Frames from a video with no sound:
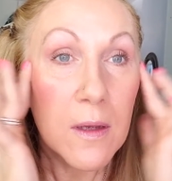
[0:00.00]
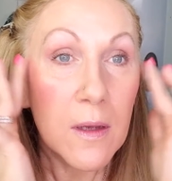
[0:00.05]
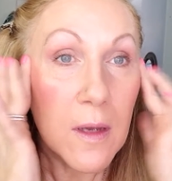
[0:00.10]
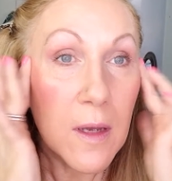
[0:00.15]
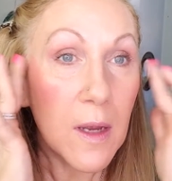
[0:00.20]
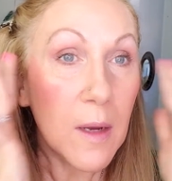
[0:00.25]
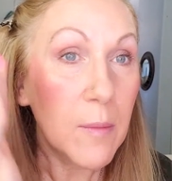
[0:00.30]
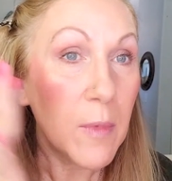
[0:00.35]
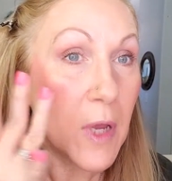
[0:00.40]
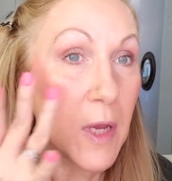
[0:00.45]

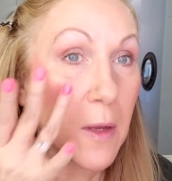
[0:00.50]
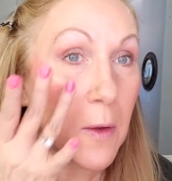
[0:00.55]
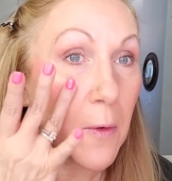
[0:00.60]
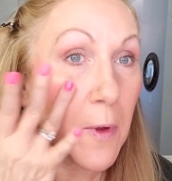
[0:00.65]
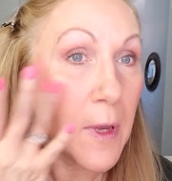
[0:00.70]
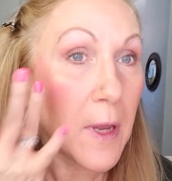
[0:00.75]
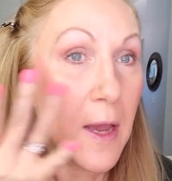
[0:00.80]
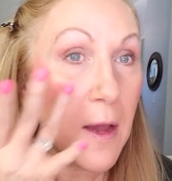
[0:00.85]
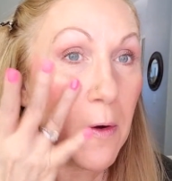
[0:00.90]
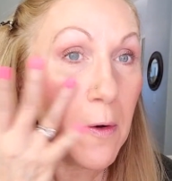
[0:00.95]
I'm not
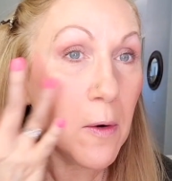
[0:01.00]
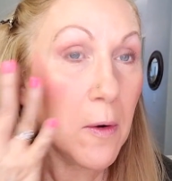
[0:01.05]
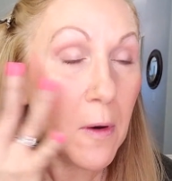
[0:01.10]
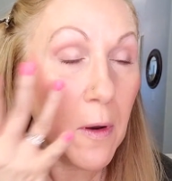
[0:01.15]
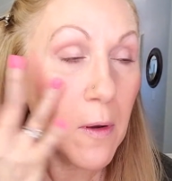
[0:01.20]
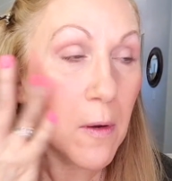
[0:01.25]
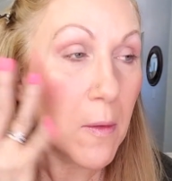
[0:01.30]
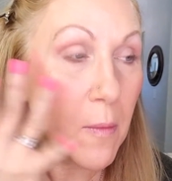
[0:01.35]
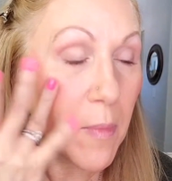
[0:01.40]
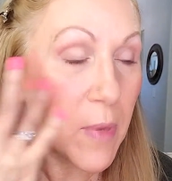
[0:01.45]
going out,
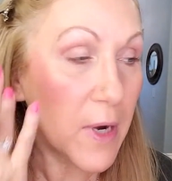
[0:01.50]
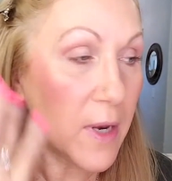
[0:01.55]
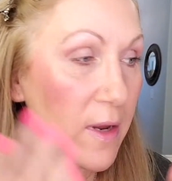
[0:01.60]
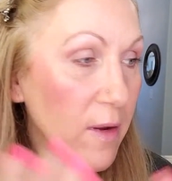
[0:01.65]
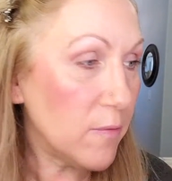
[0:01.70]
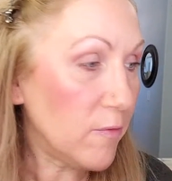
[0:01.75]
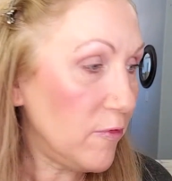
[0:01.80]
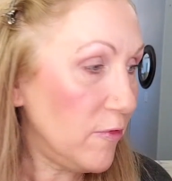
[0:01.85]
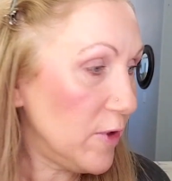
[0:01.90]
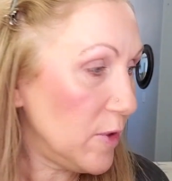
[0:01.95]
but I
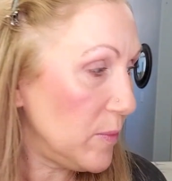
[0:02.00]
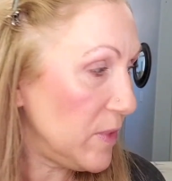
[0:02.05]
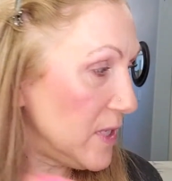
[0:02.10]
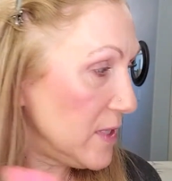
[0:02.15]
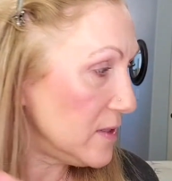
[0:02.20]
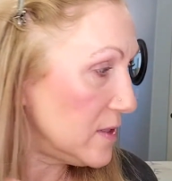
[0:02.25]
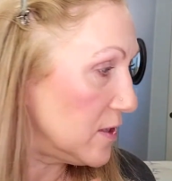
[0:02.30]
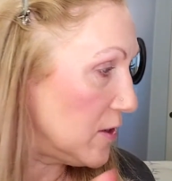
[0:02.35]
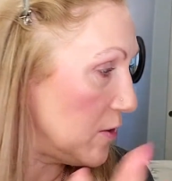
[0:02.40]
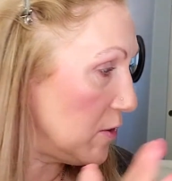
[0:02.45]
am filming,
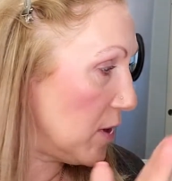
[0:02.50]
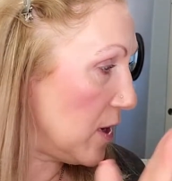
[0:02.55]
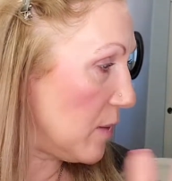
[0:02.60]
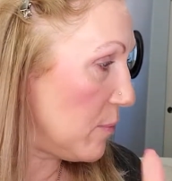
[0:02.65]
so I